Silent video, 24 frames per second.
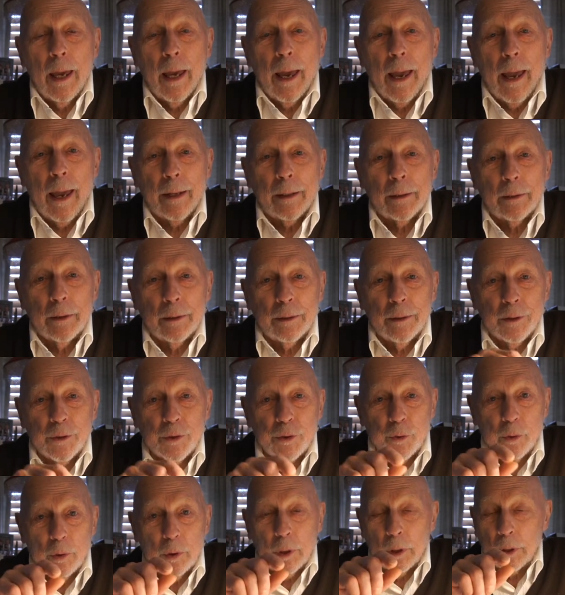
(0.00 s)
and
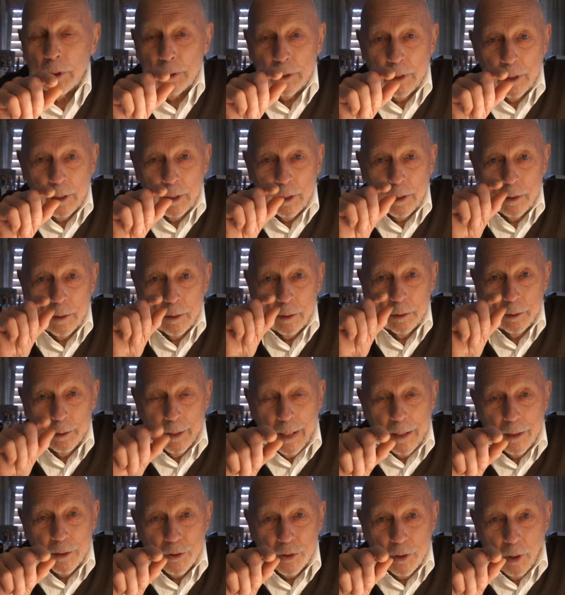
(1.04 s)
the
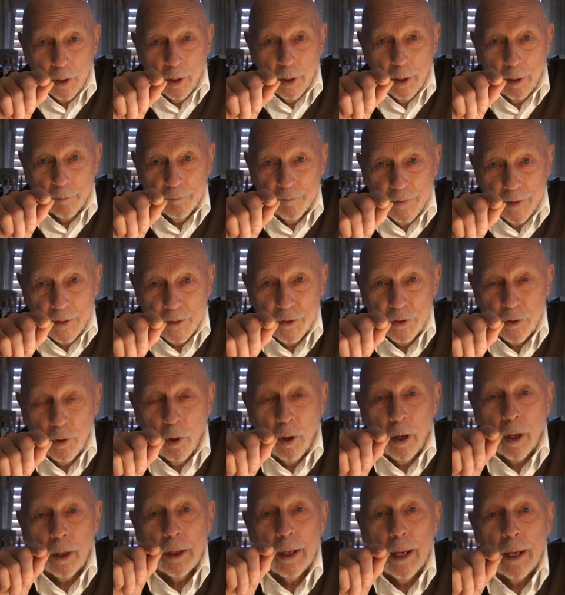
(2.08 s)
links of this
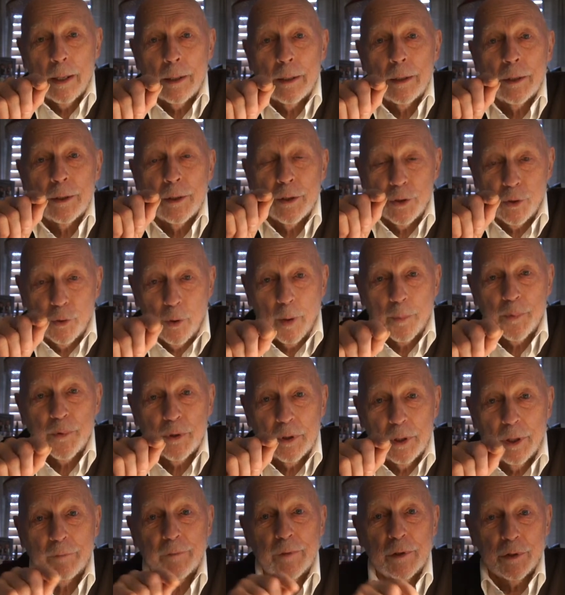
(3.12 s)
are in the
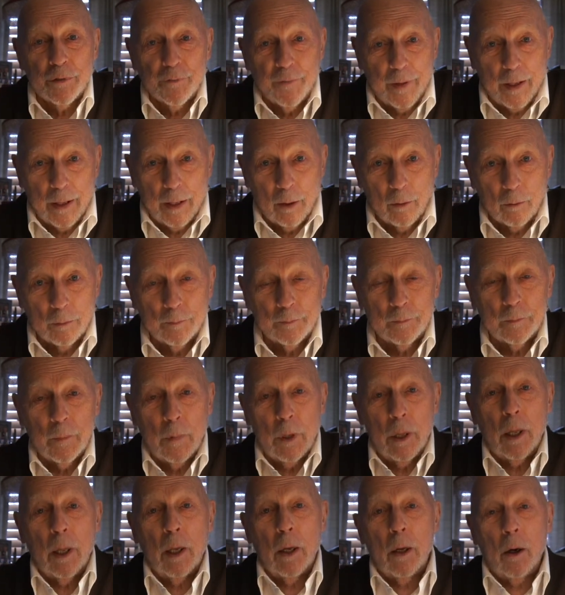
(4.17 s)
description of this video.
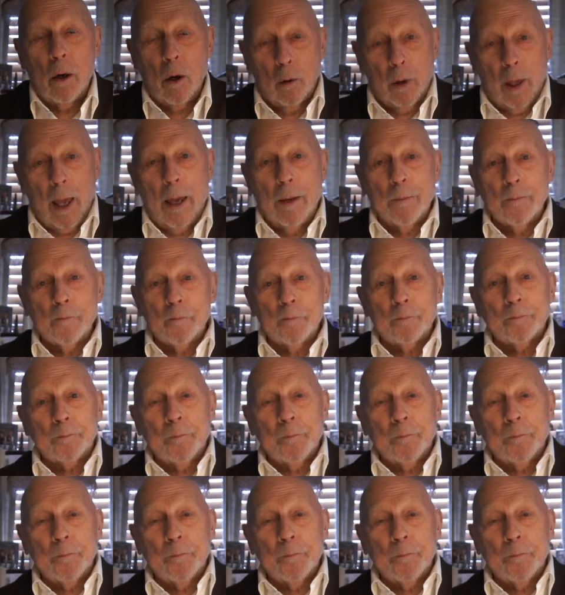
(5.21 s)
Okay?